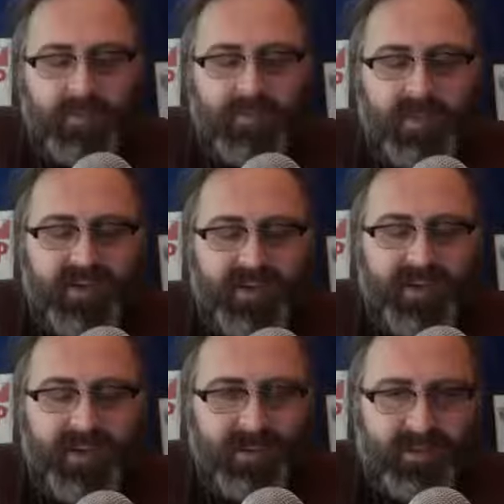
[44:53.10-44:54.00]
My
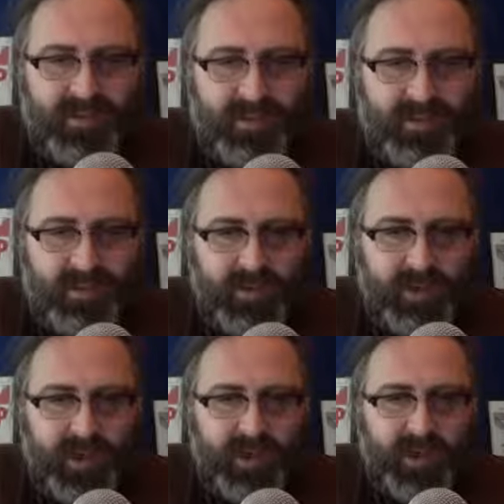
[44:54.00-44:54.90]
senses
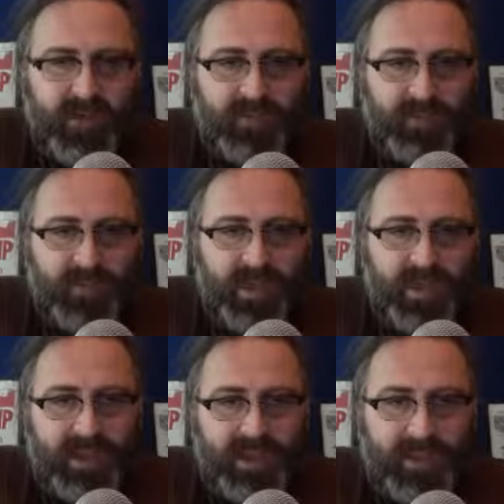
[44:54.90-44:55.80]
are giving
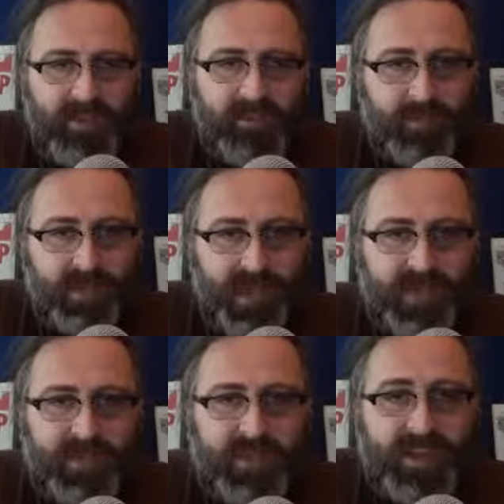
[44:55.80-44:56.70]
me
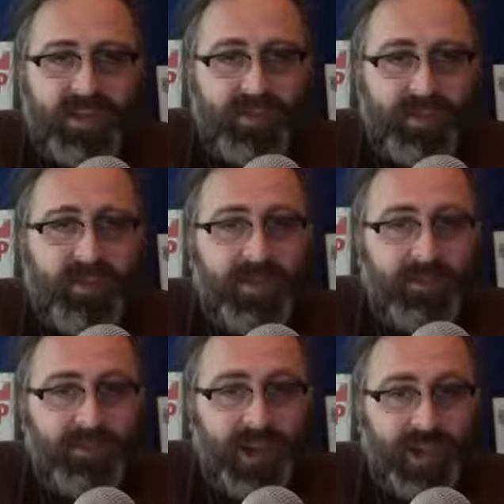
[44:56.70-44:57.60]
information that gives me the
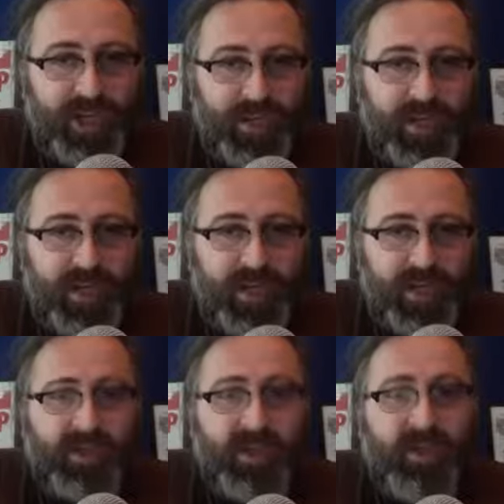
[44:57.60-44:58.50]
impression
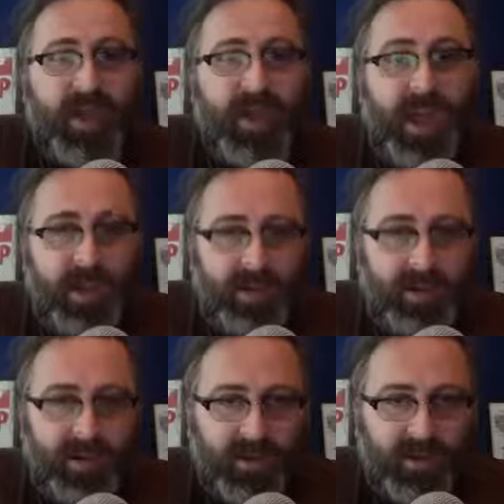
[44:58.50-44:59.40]
that there
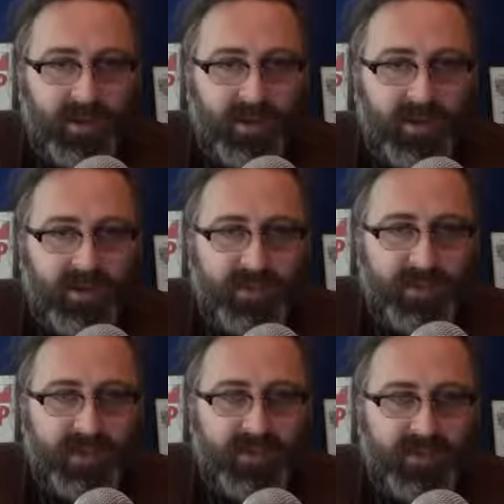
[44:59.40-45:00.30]
are other conscious
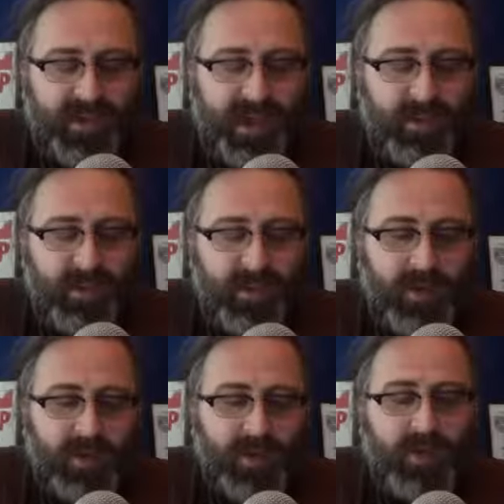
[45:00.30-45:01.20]
minds. Now,
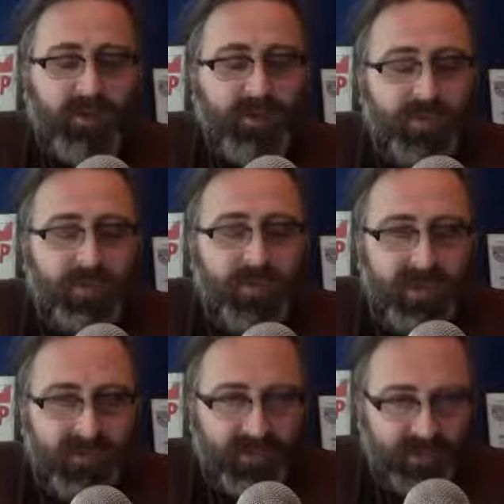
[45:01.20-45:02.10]
one of two
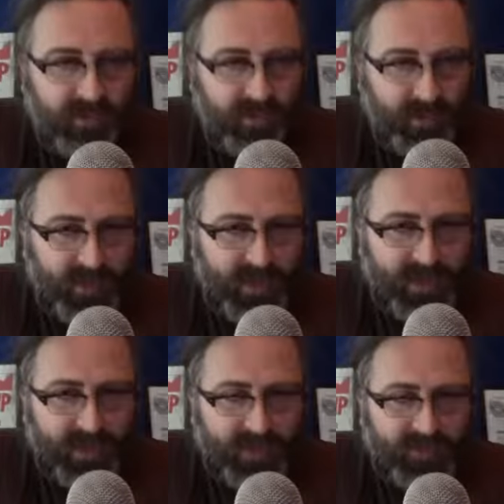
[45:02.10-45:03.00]
things is true in that
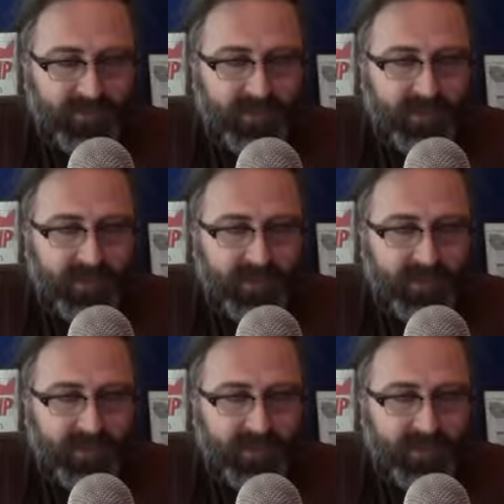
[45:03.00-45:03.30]
case.